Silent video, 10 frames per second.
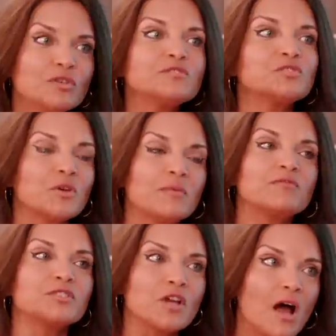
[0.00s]
have to show up
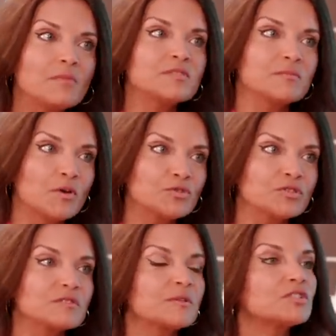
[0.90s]
for Tom's
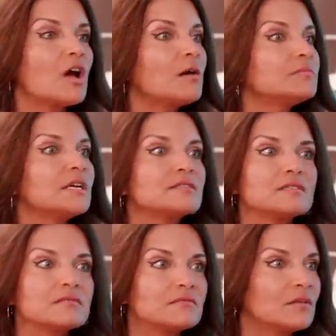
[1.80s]
emotions, but Tom
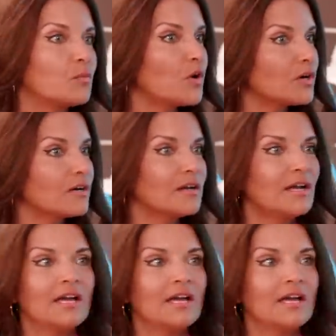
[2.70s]
does the work.